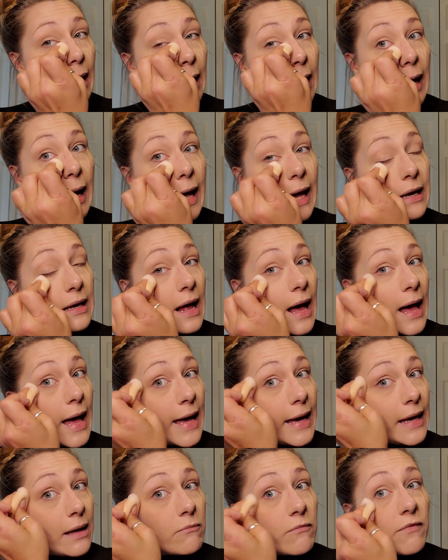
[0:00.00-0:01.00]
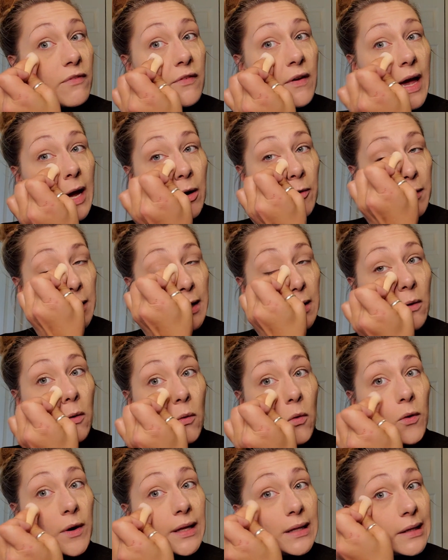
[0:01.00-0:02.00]
And I am very
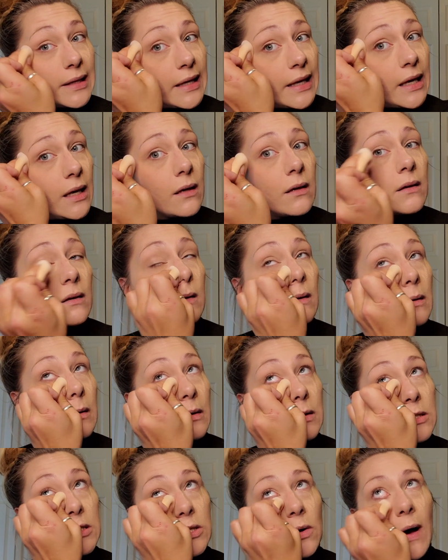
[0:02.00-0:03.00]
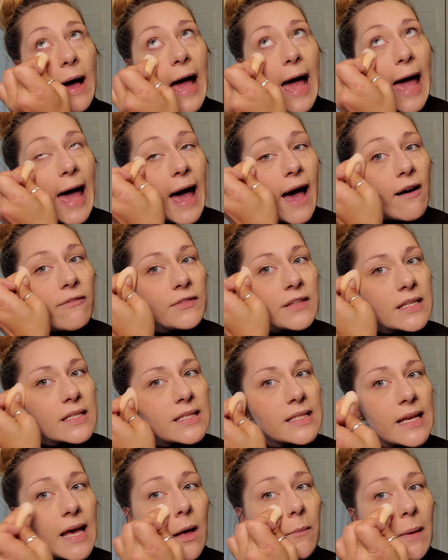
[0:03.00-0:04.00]
oily, so I have to
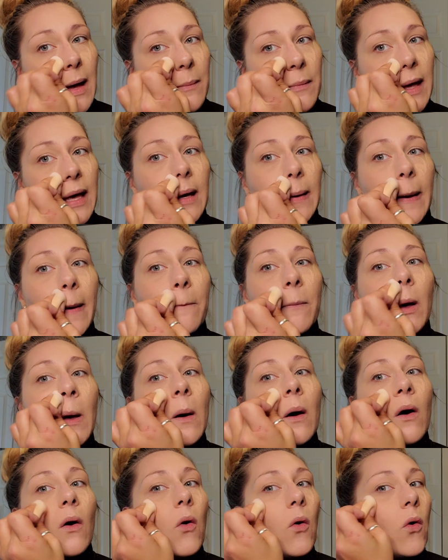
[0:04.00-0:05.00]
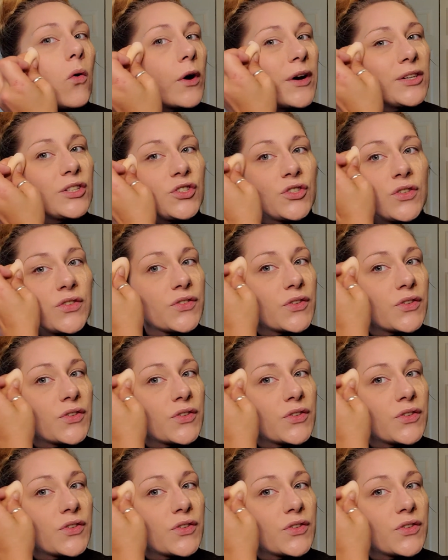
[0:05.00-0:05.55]
set my makeup or it's just